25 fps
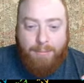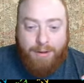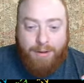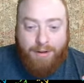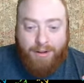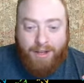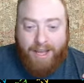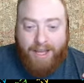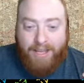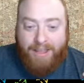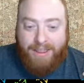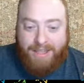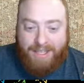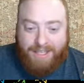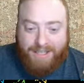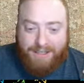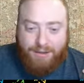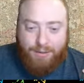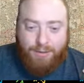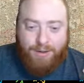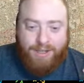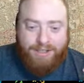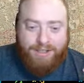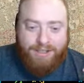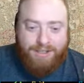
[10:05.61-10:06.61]
But like these
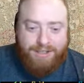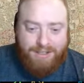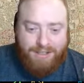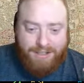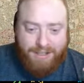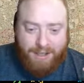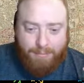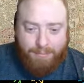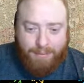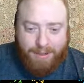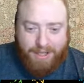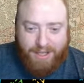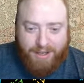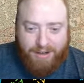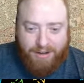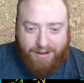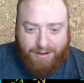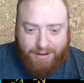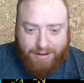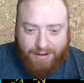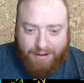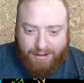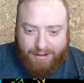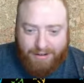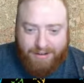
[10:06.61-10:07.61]
questions up
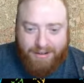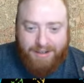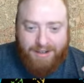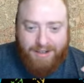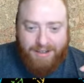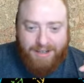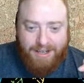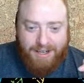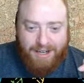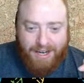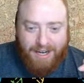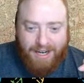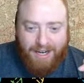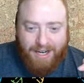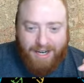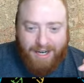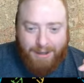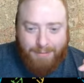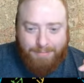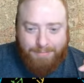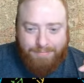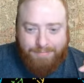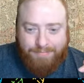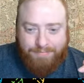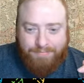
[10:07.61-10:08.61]
here,
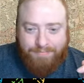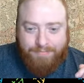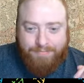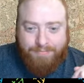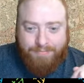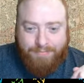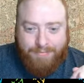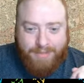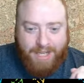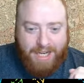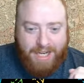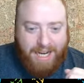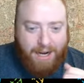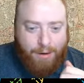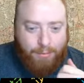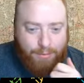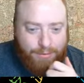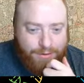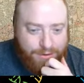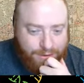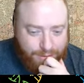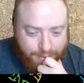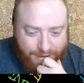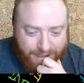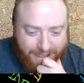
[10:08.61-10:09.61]
um, yeah,
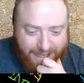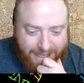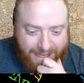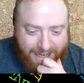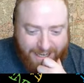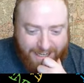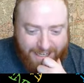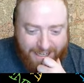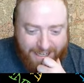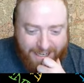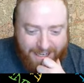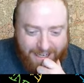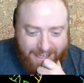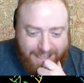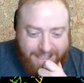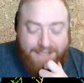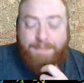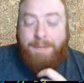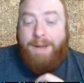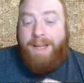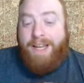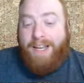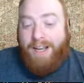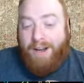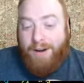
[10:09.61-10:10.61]
we'll do that.
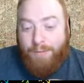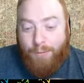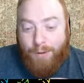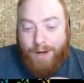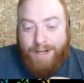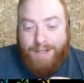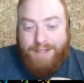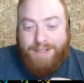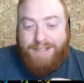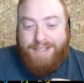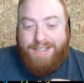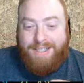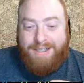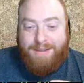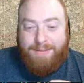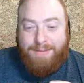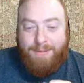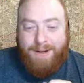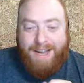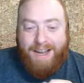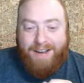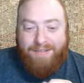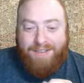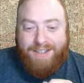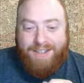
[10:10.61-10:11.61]
Speaking of which, since
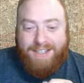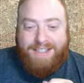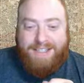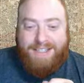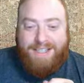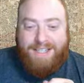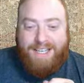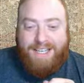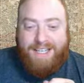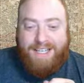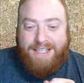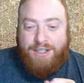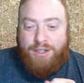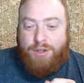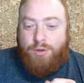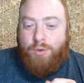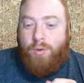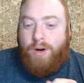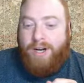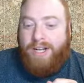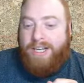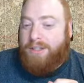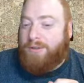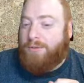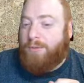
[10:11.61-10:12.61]
we have this, the
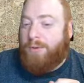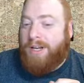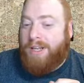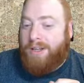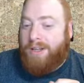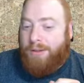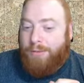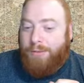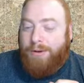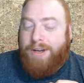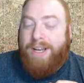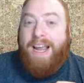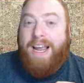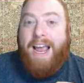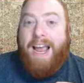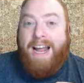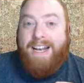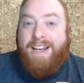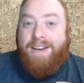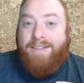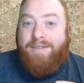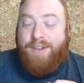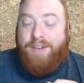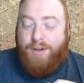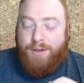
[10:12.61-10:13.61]
2023
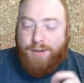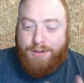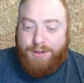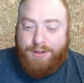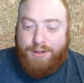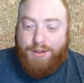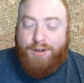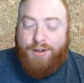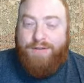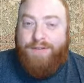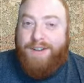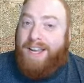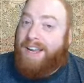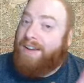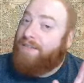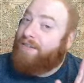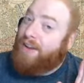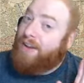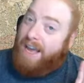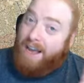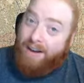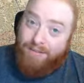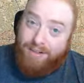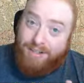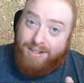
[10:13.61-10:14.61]
end of year survey, if
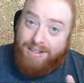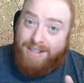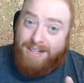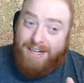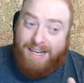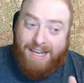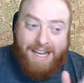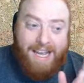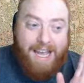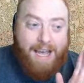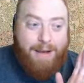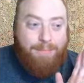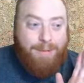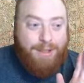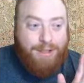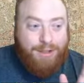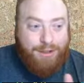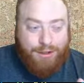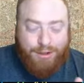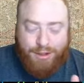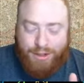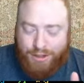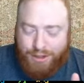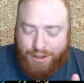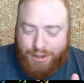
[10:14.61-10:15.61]
you haven't done it yet, be
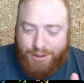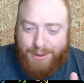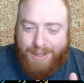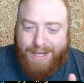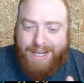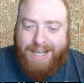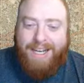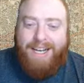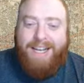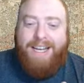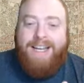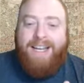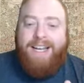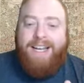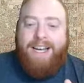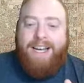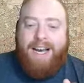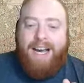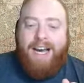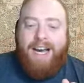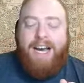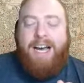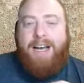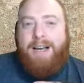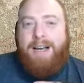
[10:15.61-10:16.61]
sure to do it.
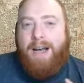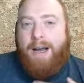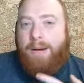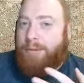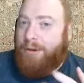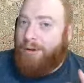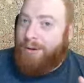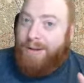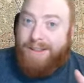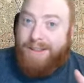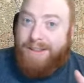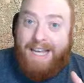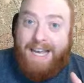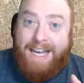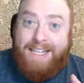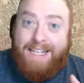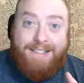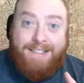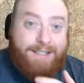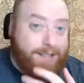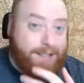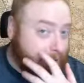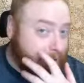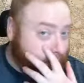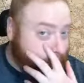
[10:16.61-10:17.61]
Uh, I'm doing
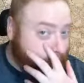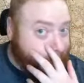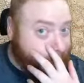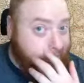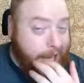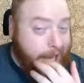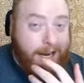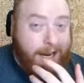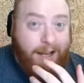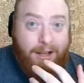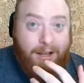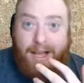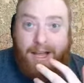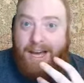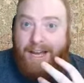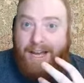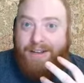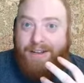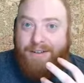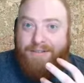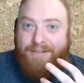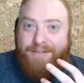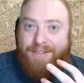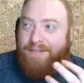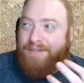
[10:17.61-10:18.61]
that to get a lot
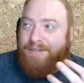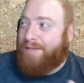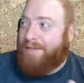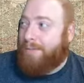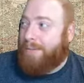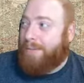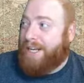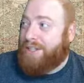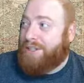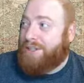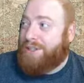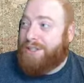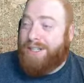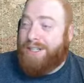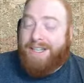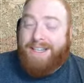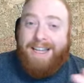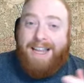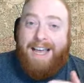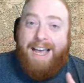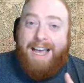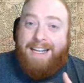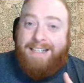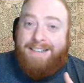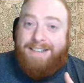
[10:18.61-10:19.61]
of information
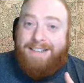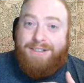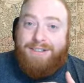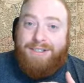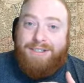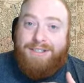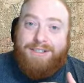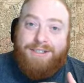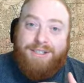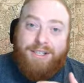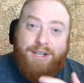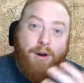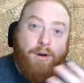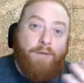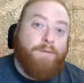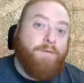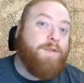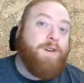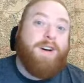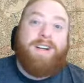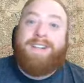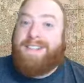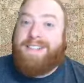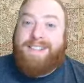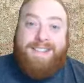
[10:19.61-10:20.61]
that's just, you know,
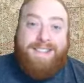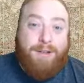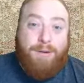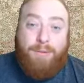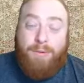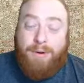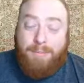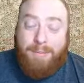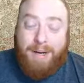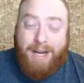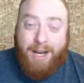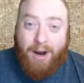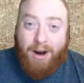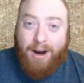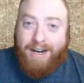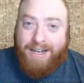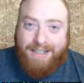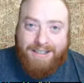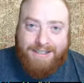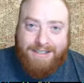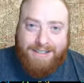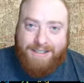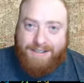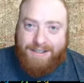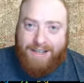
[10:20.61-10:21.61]
fun to see what my
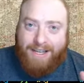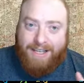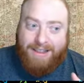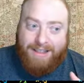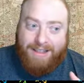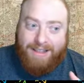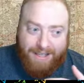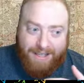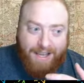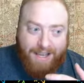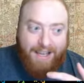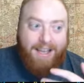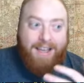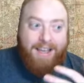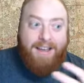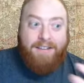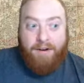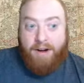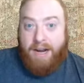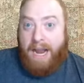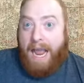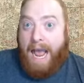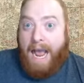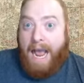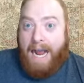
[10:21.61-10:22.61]
audience is like, the
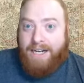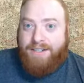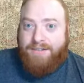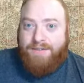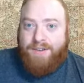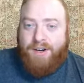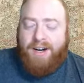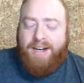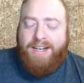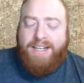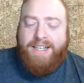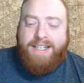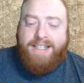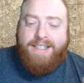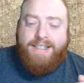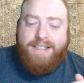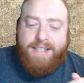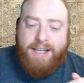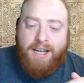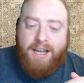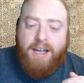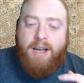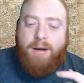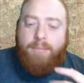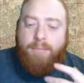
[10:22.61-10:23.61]
very active
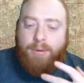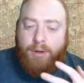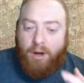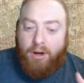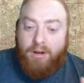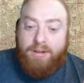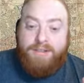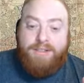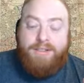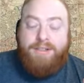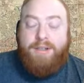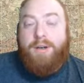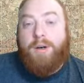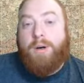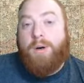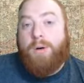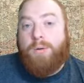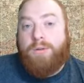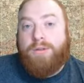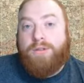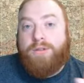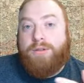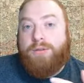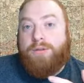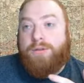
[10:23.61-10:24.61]
audience, but
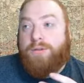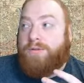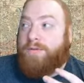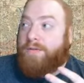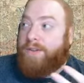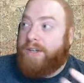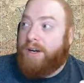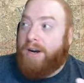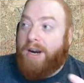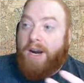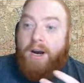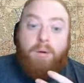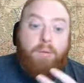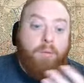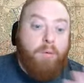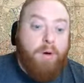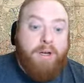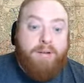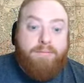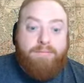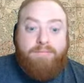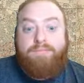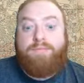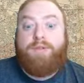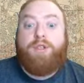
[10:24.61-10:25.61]
also to figure out
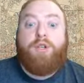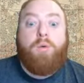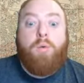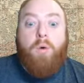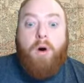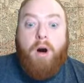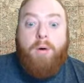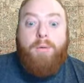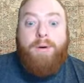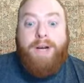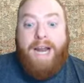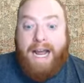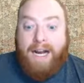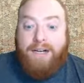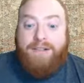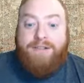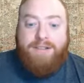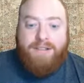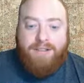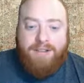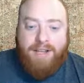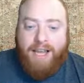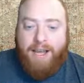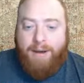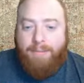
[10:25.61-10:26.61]
what you all would
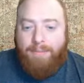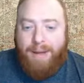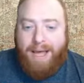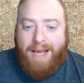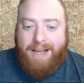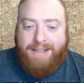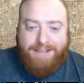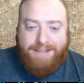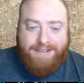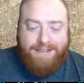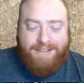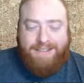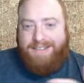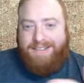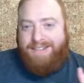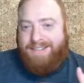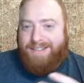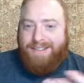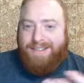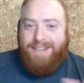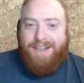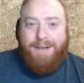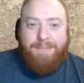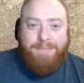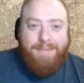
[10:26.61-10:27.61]
actually like best. Cause,
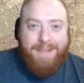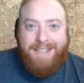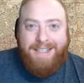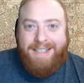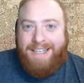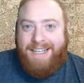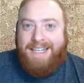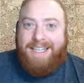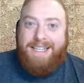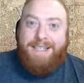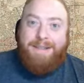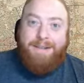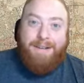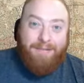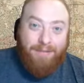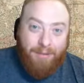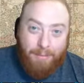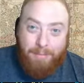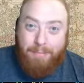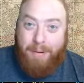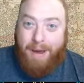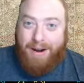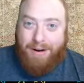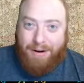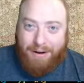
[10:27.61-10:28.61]
you know, the
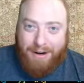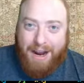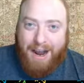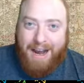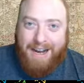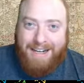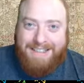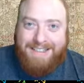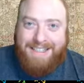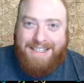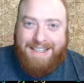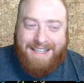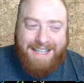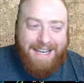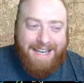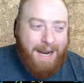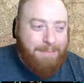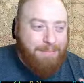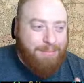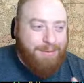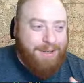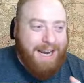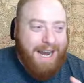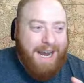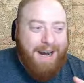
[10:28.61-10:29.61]
better content that I
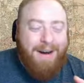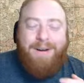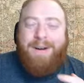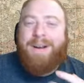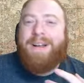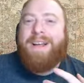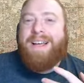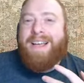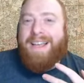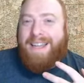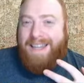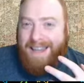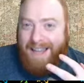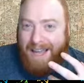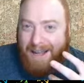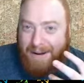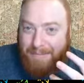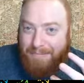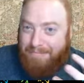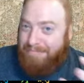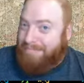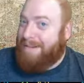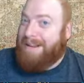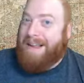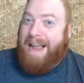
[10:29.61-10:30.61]
put out
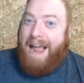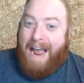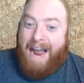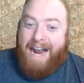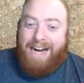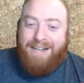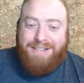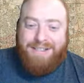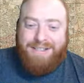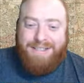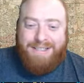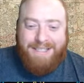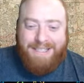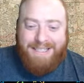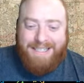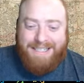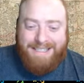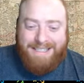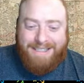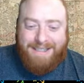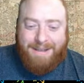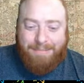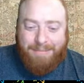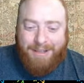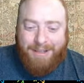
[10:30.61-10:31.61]
that actually
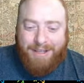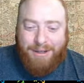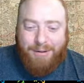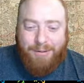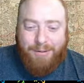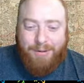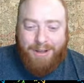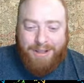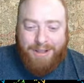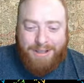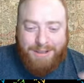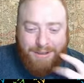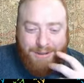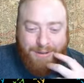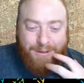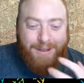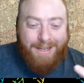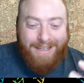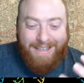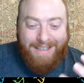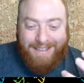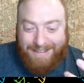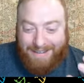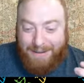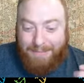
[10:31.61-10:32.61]
is something you all
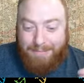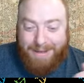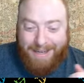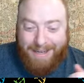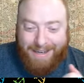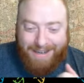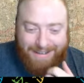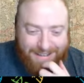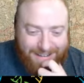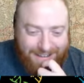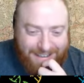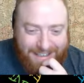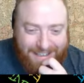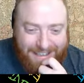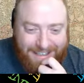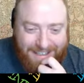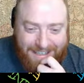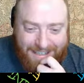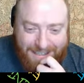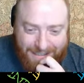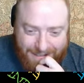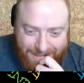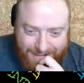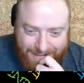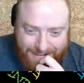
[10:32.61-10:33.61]
enjoy, the better.
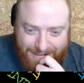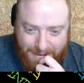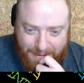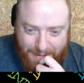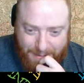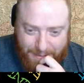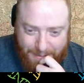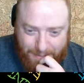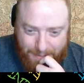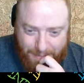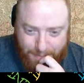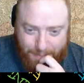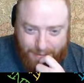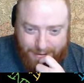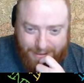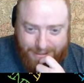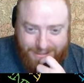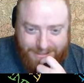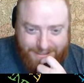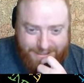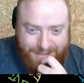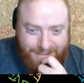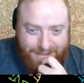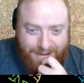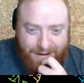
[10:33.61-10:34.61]
So we're going
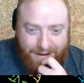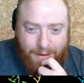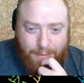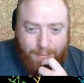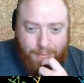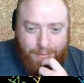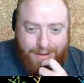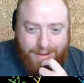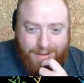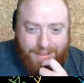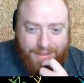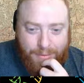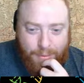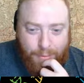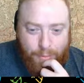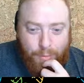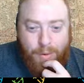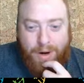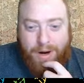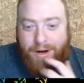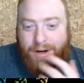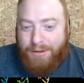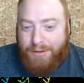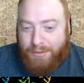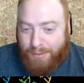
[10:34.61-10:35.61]
to start with
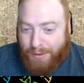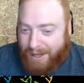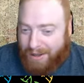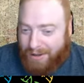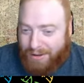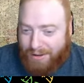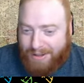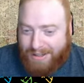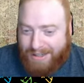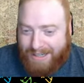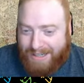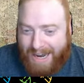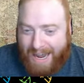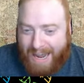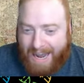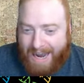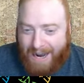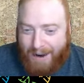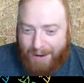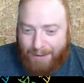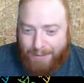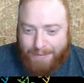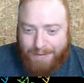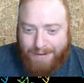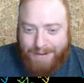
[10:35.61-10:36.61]
where do I look
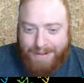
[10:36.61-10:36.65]
now?